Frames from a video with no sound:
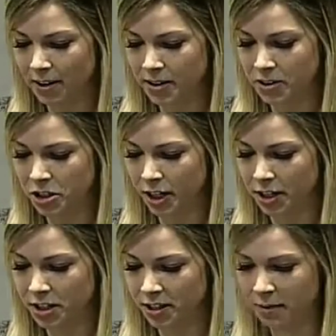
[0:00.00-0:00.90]

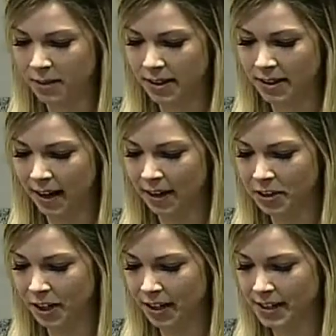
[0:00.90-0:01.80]
Association with
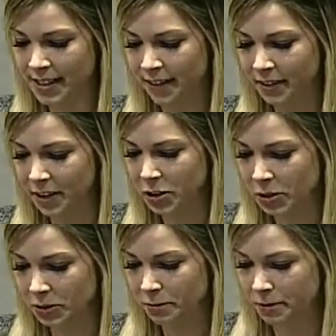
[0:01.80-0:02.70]

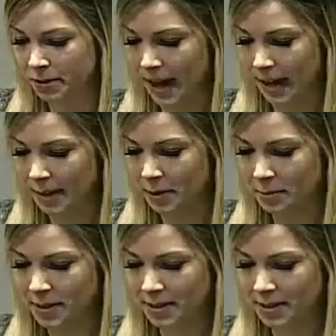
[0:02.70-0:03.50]
972 food items.